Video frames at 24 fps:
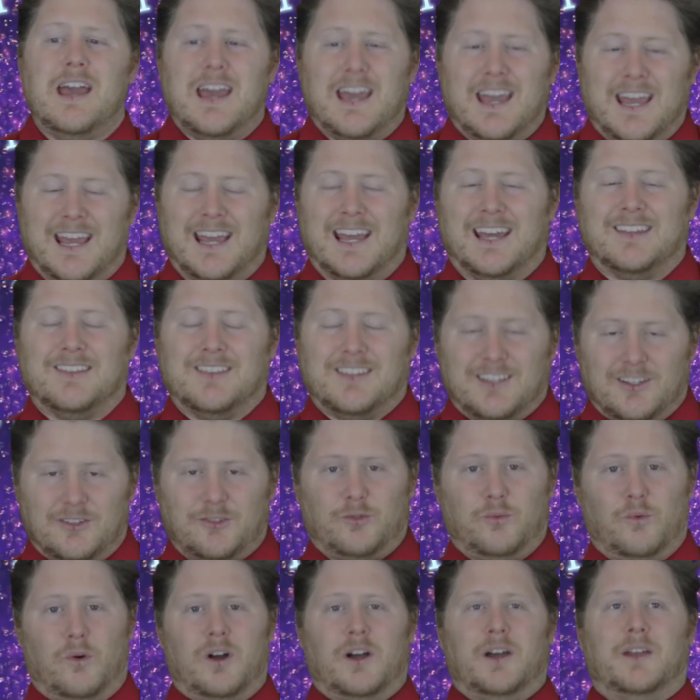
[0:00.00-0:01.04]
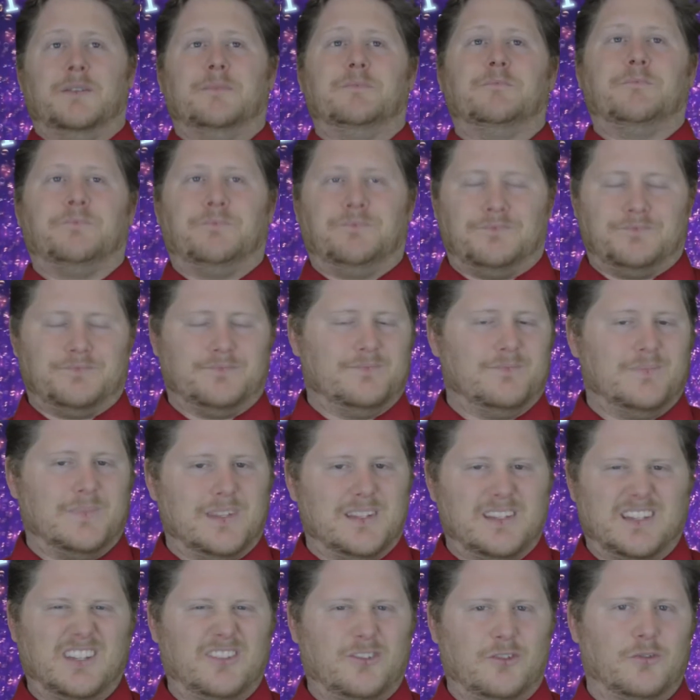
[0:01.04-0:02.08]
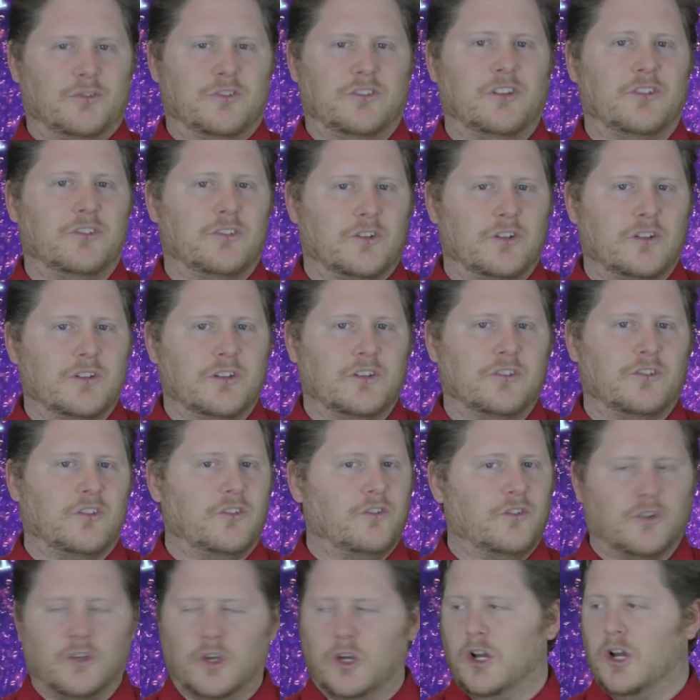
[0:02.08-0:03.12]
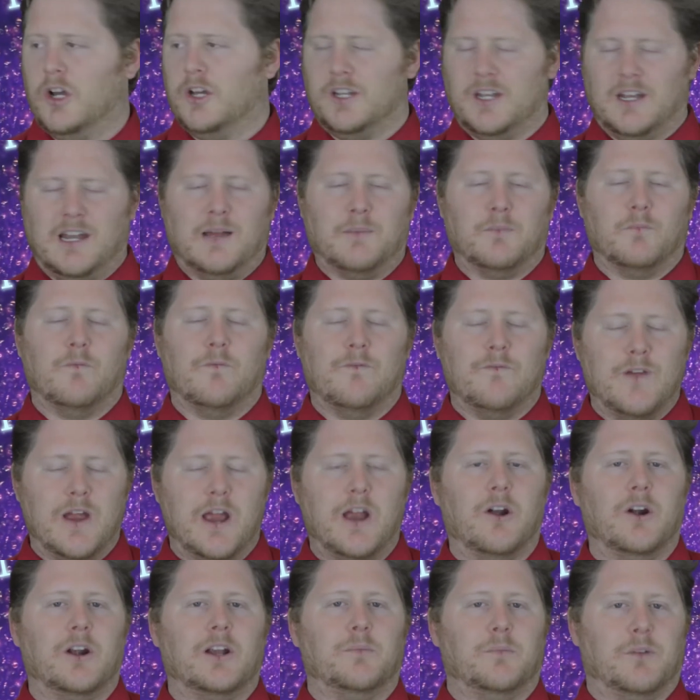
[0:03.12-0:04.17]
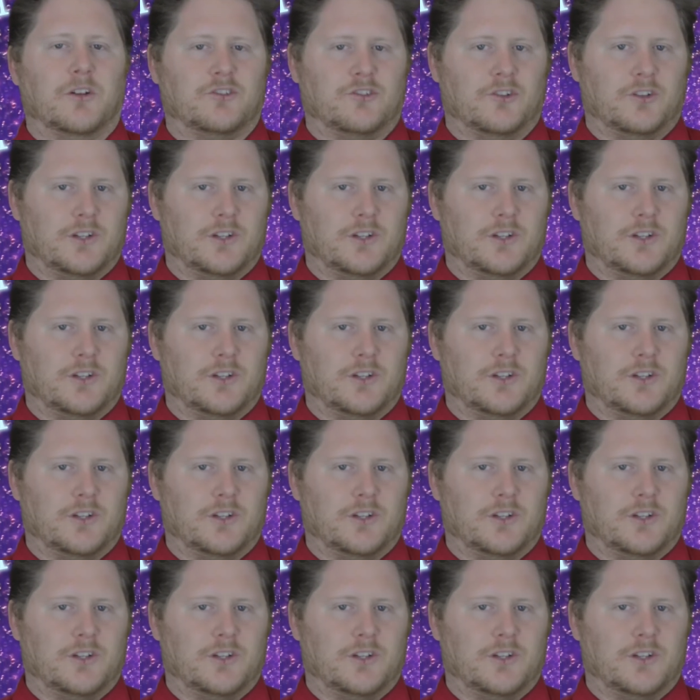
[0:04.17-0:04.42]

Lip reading: and this one, this is good, and I'm very much